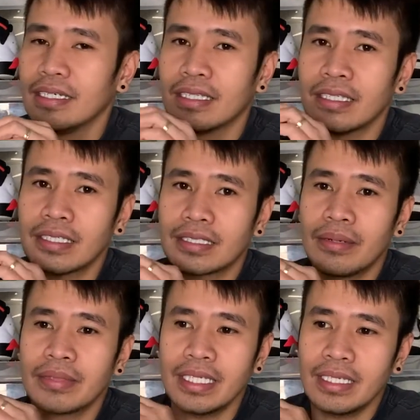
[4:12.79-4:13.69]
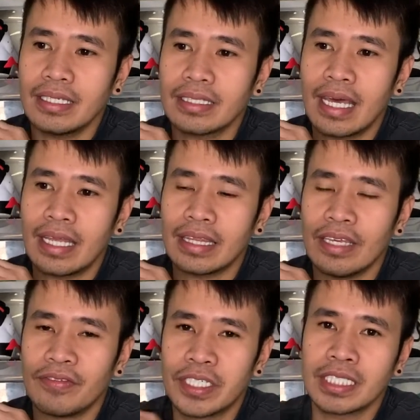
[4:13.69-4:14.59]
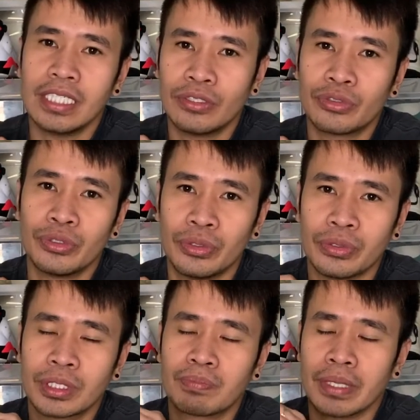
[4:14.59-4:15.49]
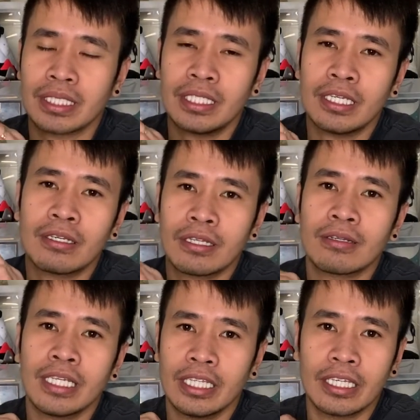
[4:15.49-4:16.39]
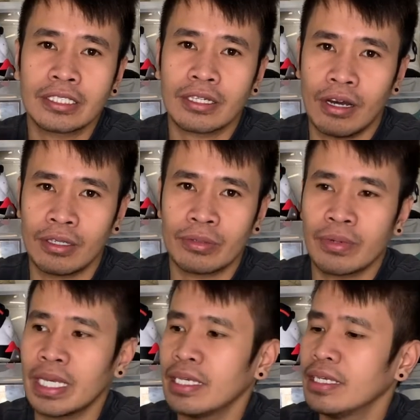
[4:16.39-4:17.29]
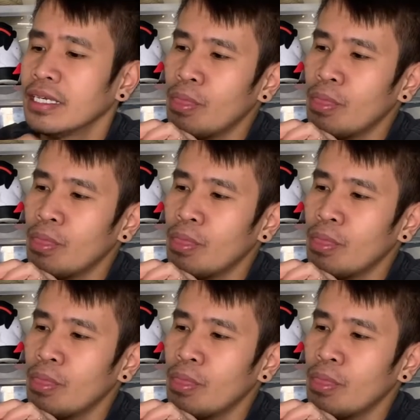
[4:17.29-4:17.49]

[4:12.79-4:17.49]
This is something that they've just introduced, particularly in this colorway.